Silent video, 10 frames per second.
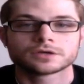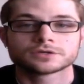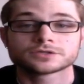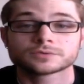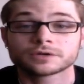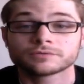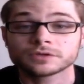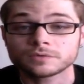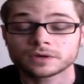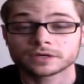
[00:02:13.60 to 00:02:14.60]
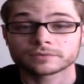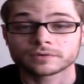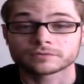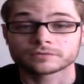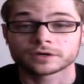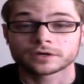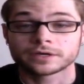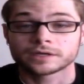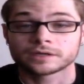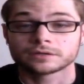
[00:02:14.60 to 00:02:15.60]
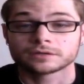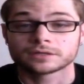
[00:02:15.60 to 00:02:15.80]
So what I really want to go over in